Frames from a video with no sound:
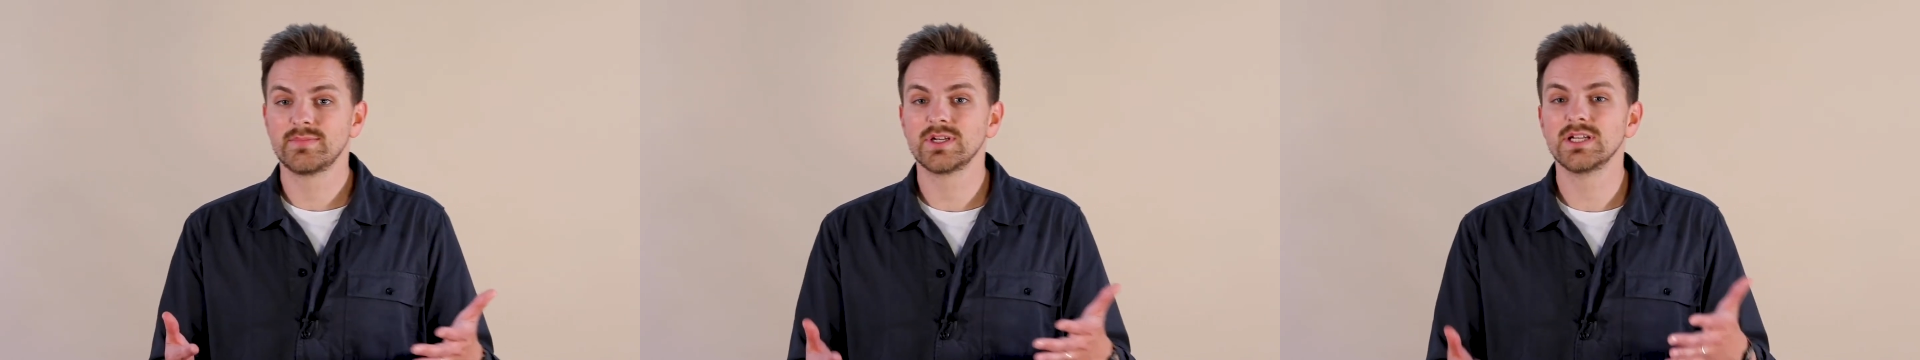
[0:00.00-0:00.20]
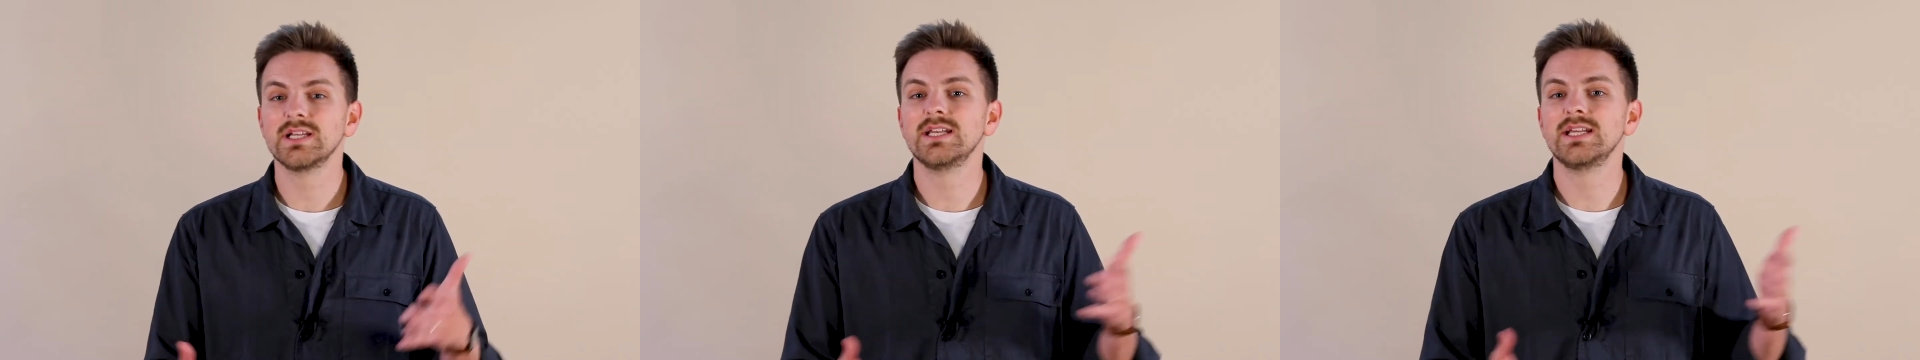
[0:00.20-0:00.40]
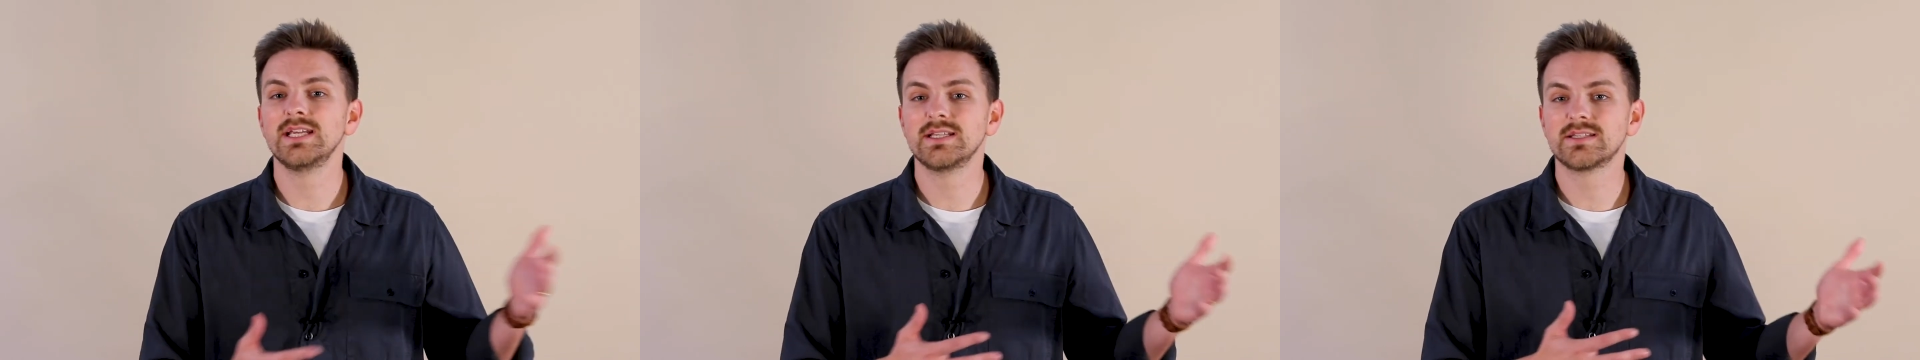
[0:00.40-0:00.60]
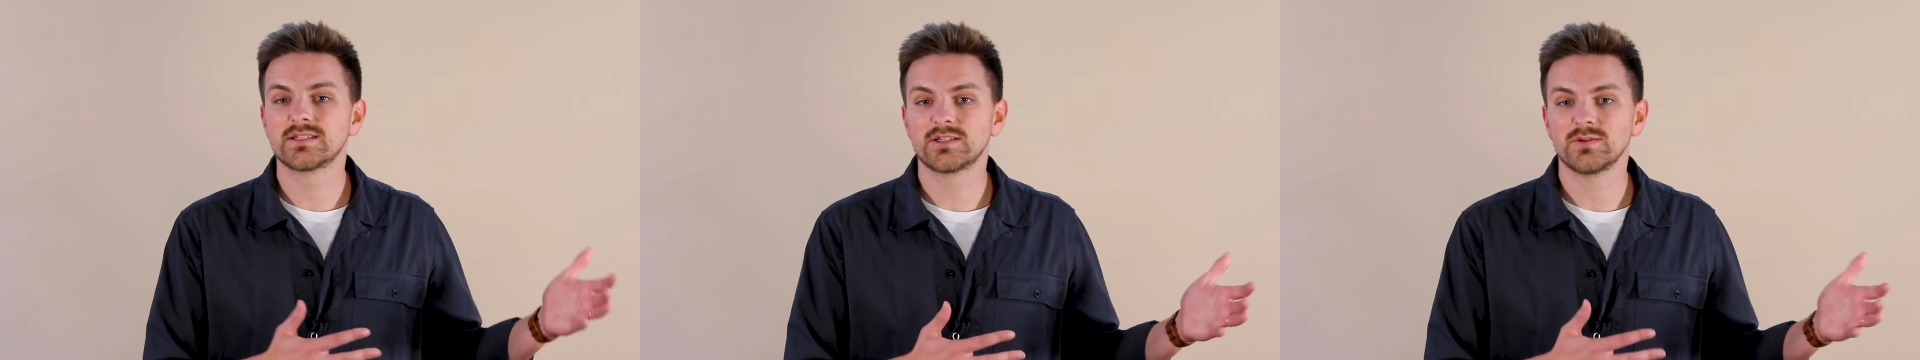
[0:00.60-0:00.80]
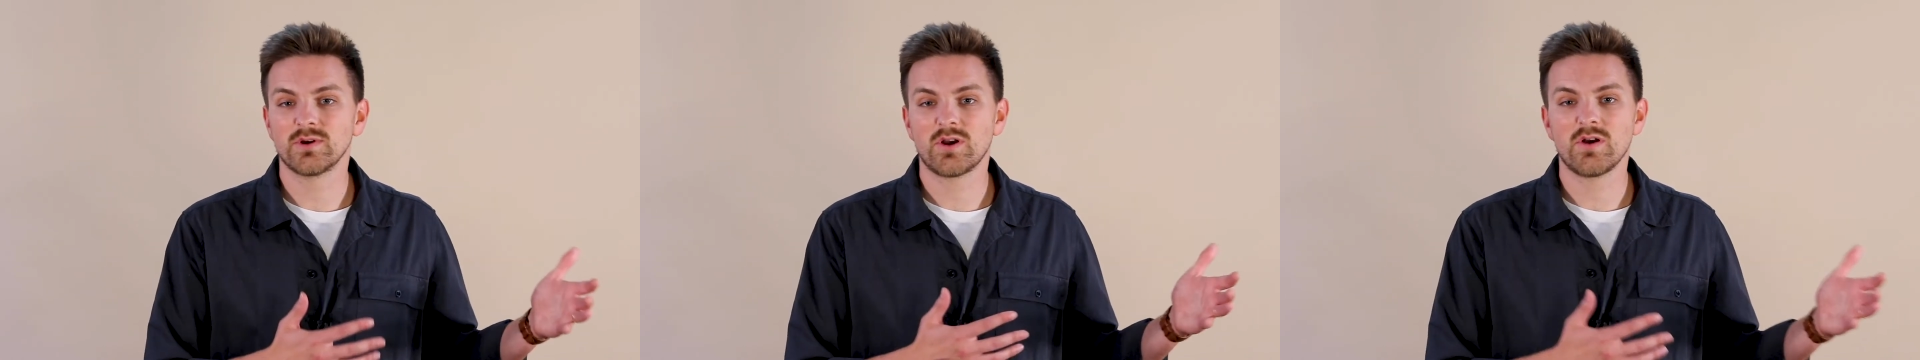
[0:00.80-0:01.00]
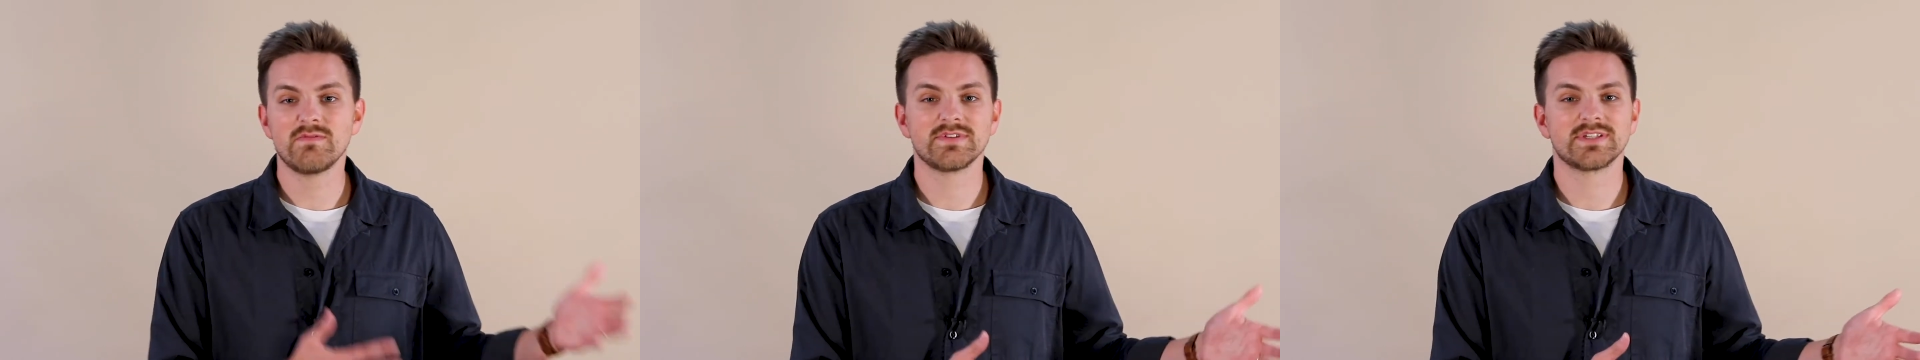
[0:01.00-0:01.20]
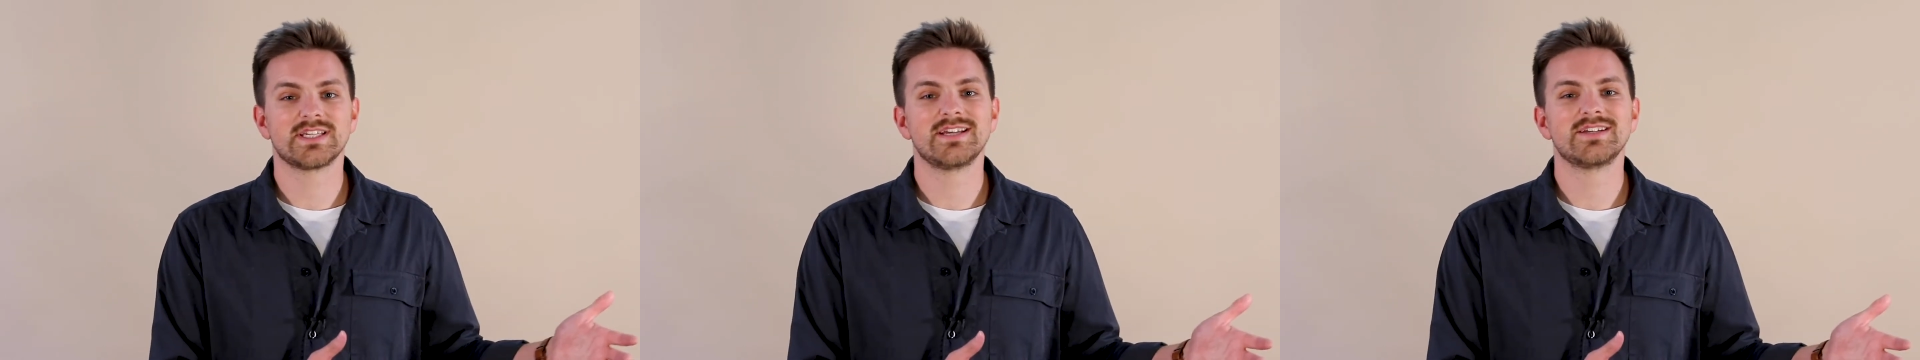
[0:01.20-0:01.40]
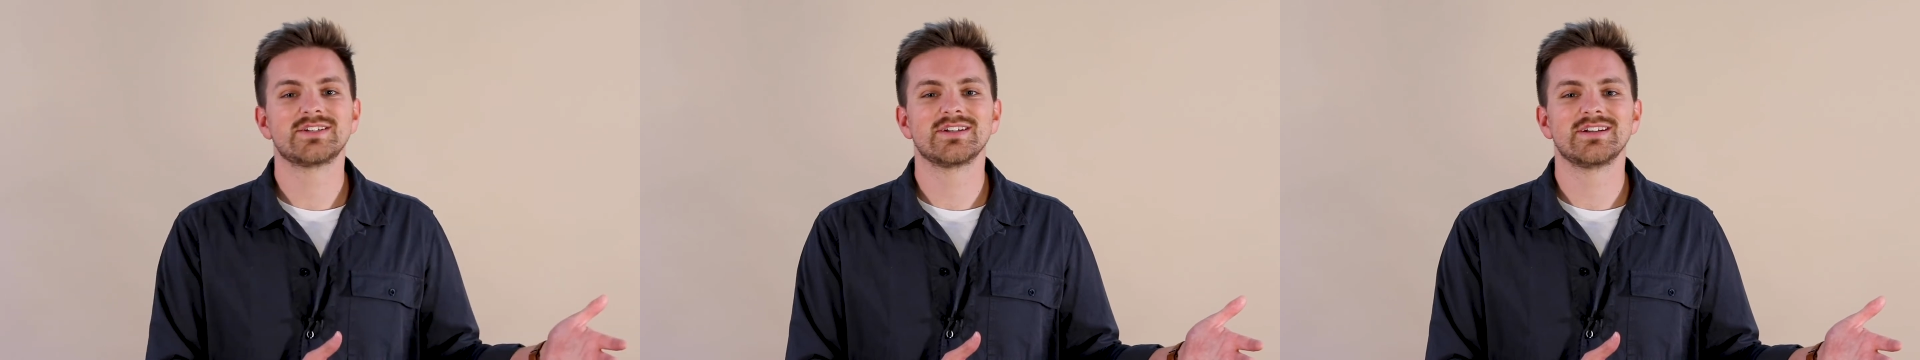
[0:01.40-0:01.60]
but it leads to a
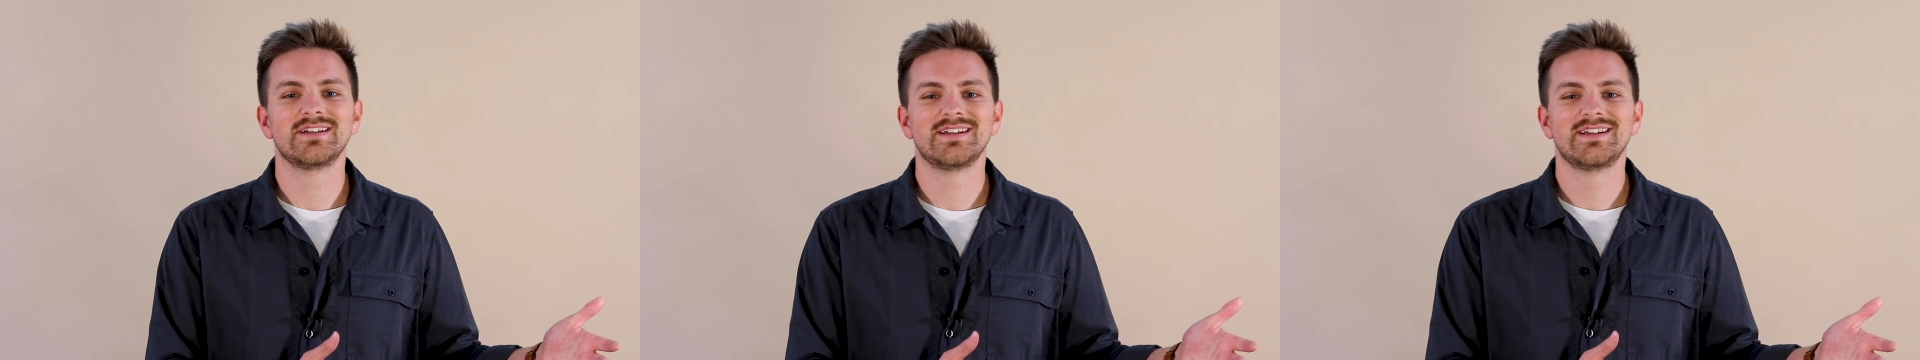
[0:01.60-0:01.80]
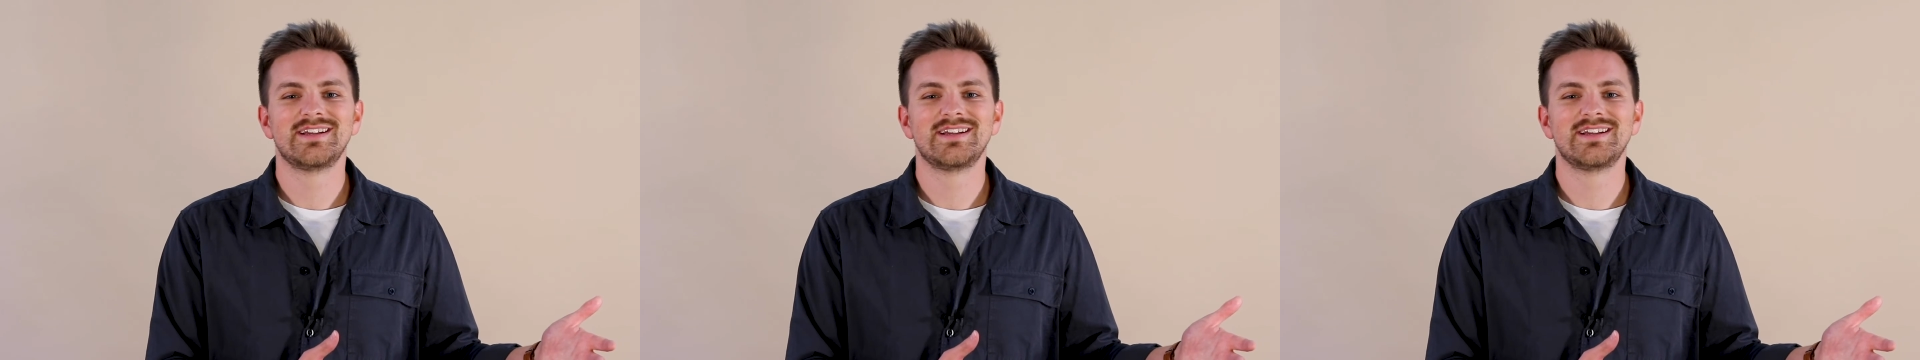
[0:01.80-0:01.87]
conversation